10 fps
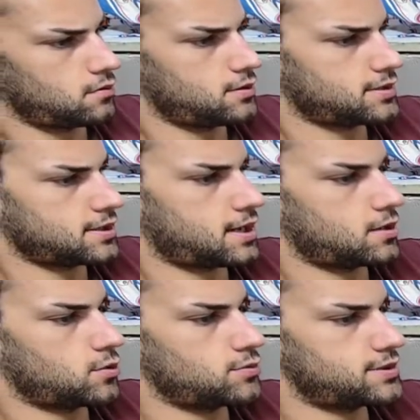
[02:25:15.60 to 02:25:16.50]
This guy
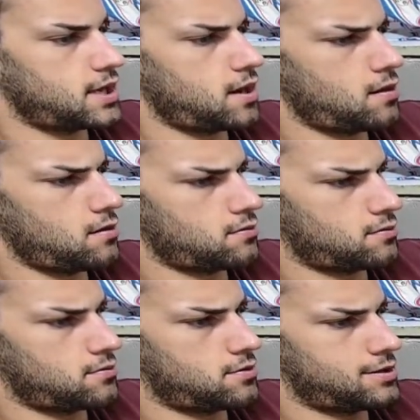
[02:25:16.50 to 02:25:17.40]
goes there.
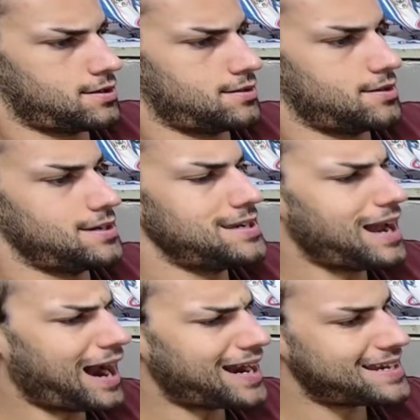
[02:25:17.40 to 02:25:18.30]

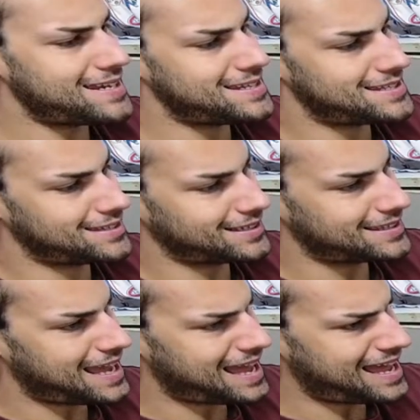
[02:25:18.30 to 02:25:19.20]
Nice! Look at
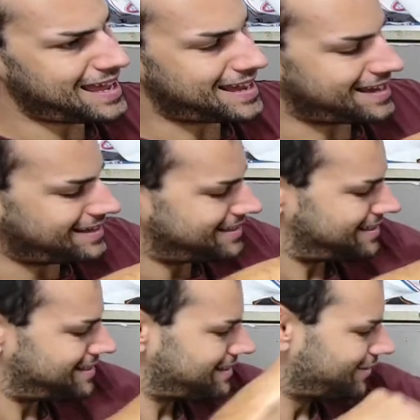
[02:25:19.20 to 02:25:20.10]

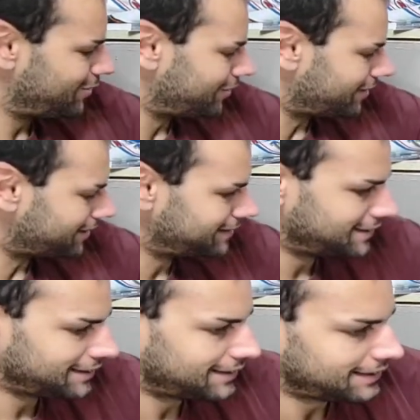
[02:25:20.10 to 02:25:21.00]
that! Cool.
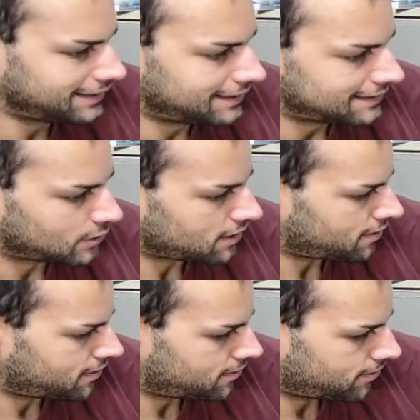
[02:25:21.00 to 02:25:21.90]
So I
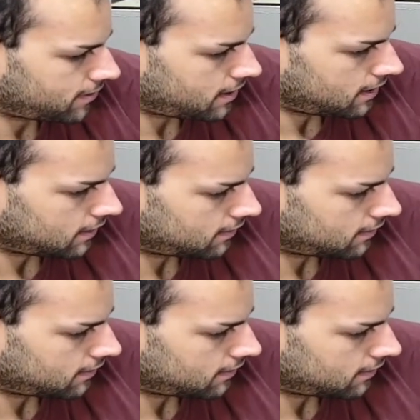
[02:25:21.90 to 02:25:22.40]
think